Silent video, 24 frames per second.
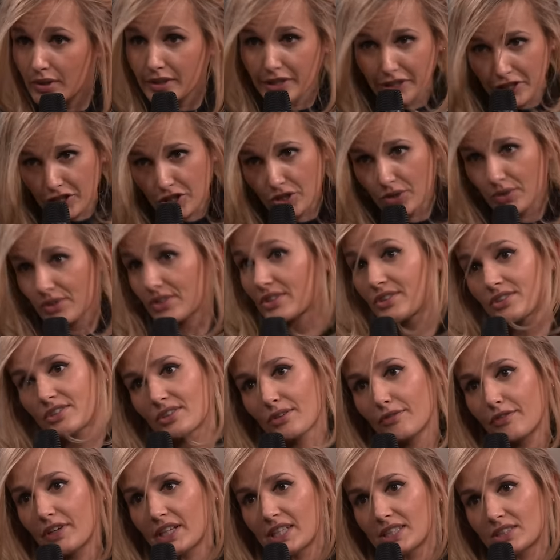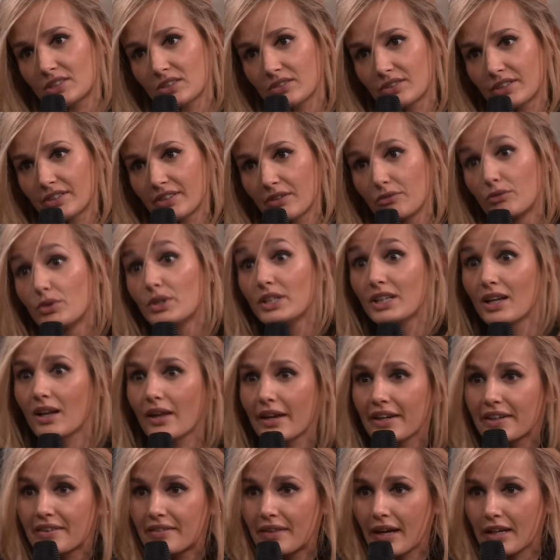issues and stuff like that so they really
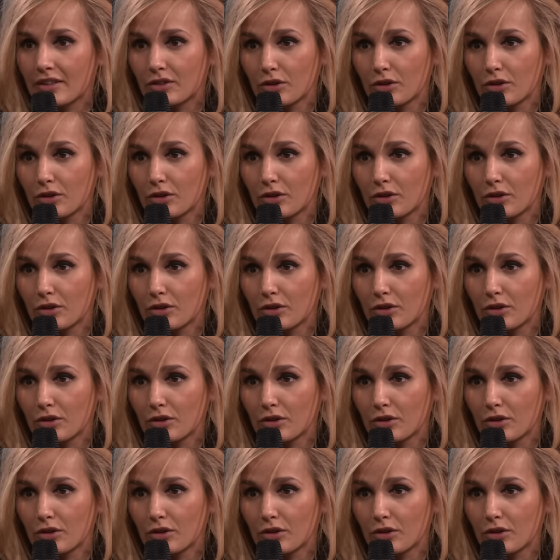like that